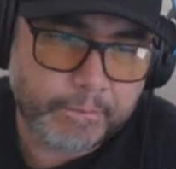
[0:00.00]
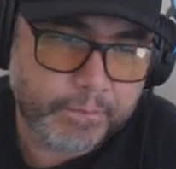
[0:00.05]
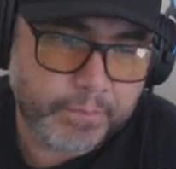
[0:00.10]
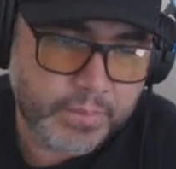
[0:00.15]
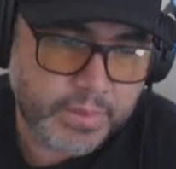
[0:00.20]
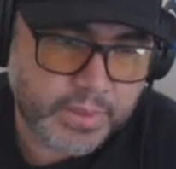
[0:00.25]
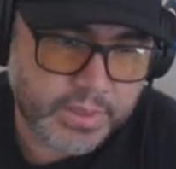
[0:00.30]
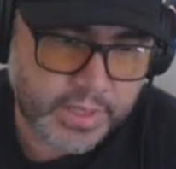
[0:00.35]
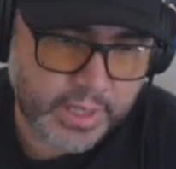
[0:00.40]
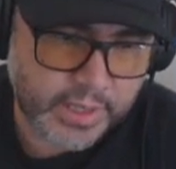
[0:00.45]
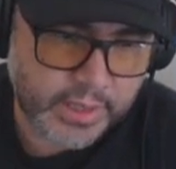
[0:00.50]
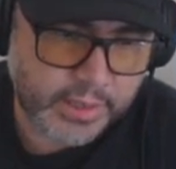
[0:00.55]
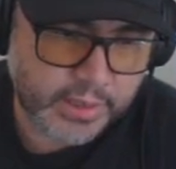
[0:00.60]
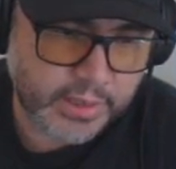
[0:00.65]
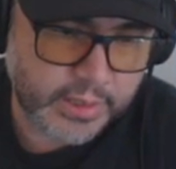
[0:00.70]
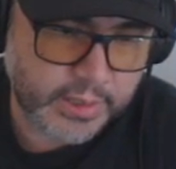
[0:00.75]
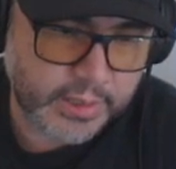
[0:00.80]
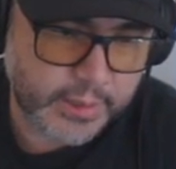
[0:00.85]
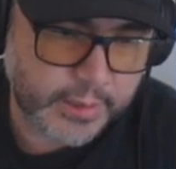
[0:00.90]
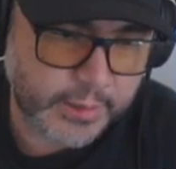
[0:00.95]
Let's take a look.
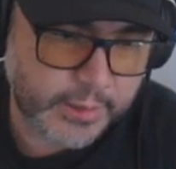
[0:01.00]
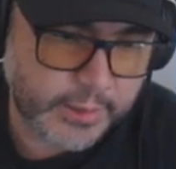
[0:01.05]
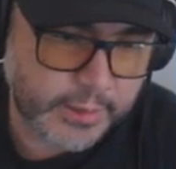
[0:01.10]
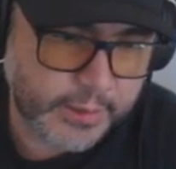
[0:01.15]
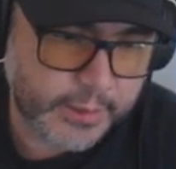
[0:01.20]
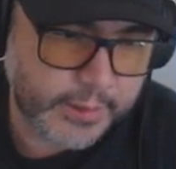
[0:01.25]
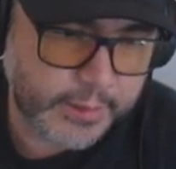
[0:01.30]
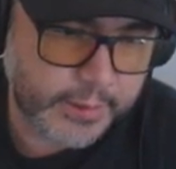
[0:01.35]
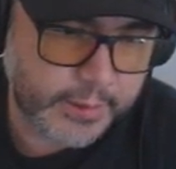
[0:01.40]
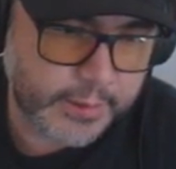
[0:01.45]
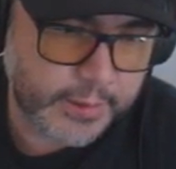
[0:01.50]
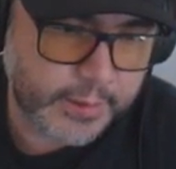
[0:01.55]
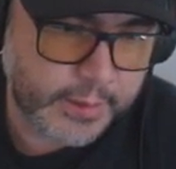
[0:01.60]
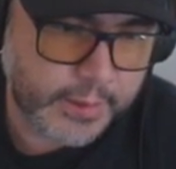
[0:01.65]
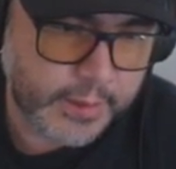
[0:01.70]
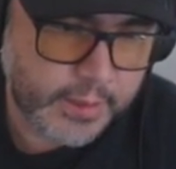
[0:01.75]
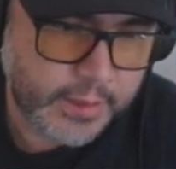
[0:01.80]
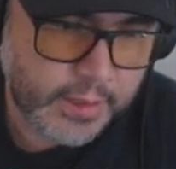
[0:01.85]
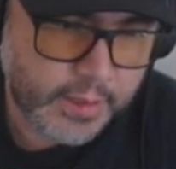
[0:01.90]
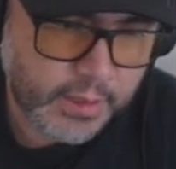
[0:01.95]

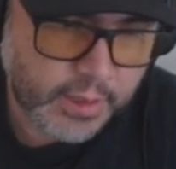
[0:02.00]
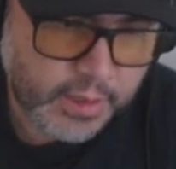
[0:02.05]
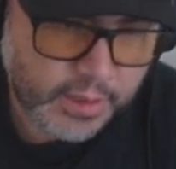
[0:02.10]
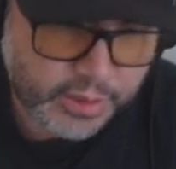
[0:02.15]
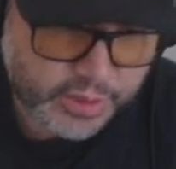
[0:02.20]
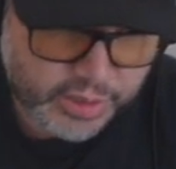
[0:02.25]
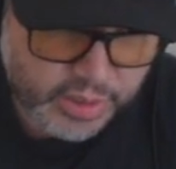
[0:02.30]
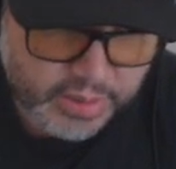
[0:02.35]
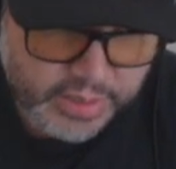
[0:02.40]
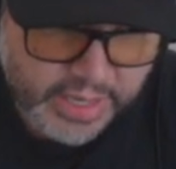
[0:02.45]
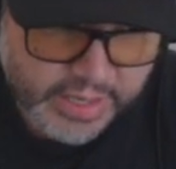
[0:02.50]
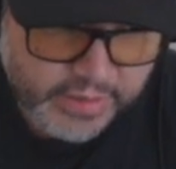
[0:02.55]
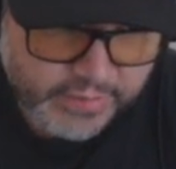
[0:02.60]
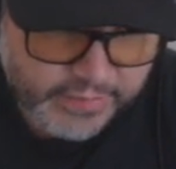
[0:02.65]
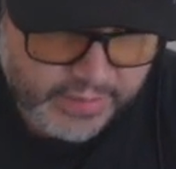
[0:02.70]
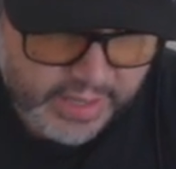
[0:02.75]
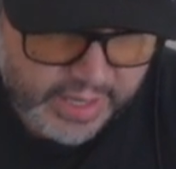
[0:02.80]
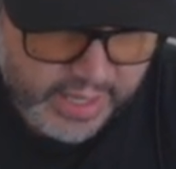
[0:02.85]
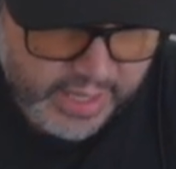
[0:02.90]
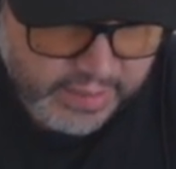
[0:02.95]

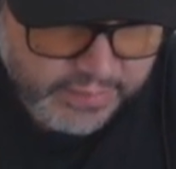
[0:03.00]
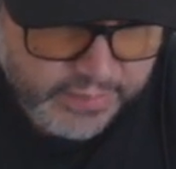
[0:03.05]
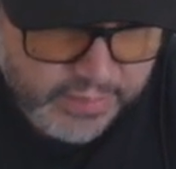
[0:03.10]
295.